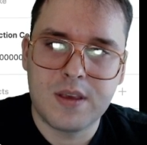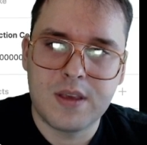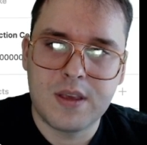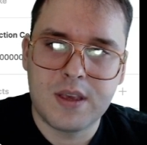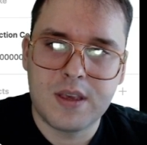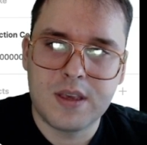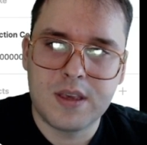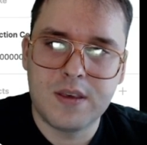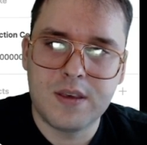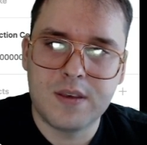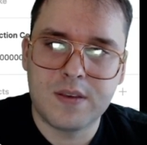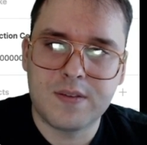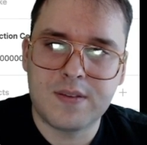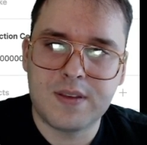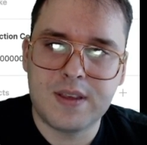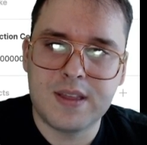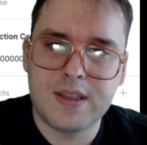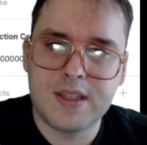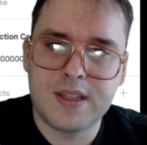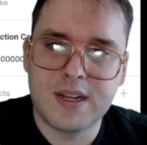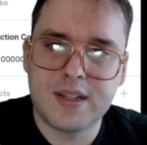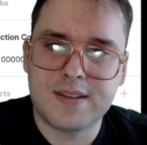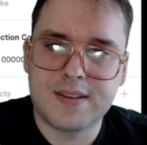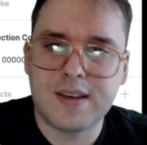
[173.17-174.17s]
you'll see
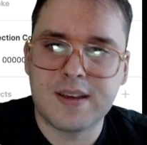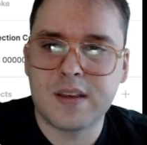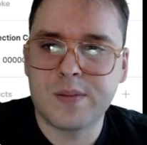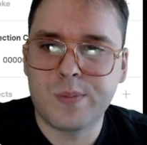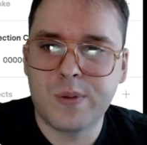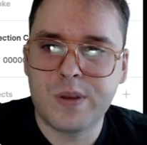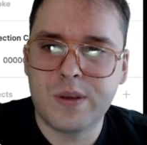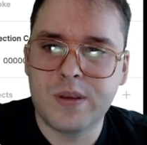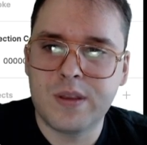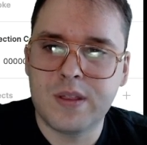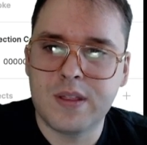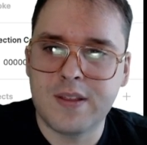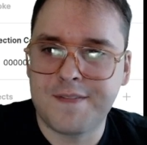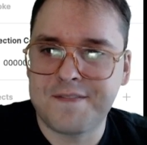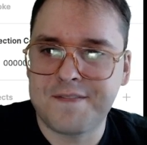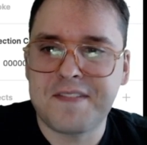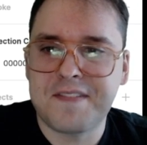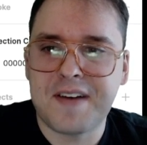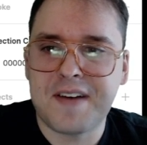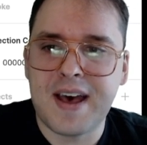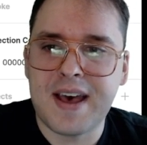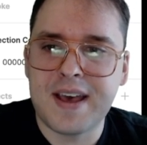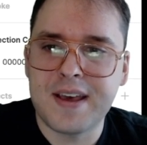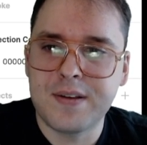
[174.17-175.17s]
that it tells me the
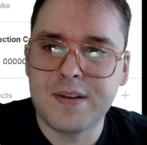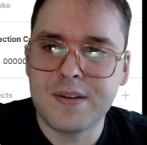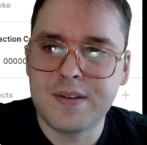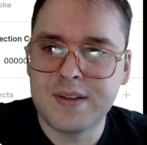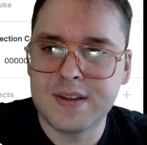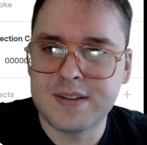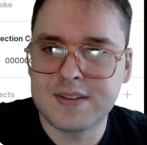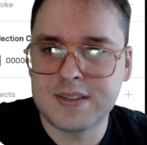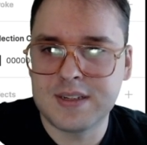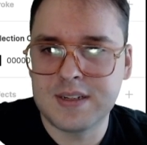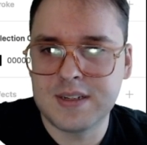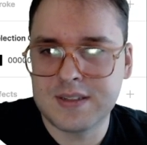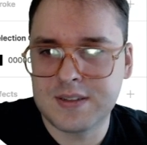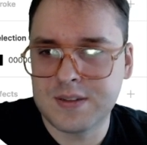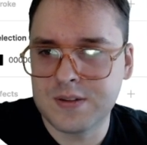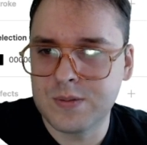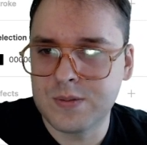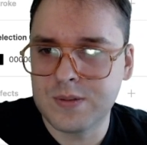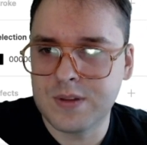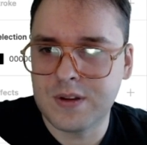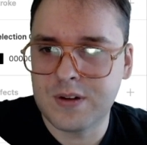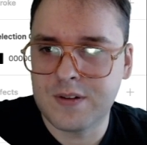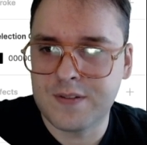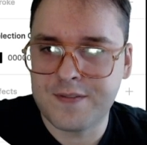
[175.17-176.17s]
file. It's in its own
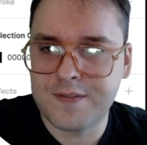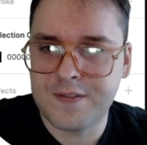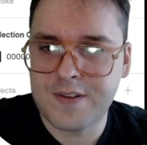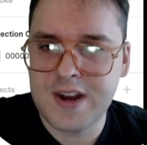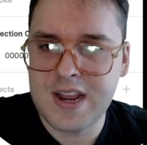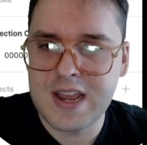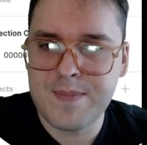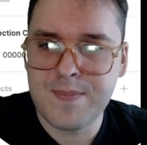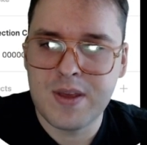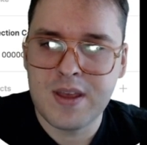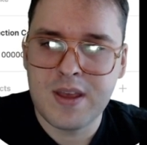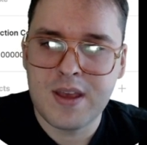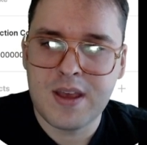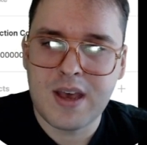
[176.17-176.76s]
little frame.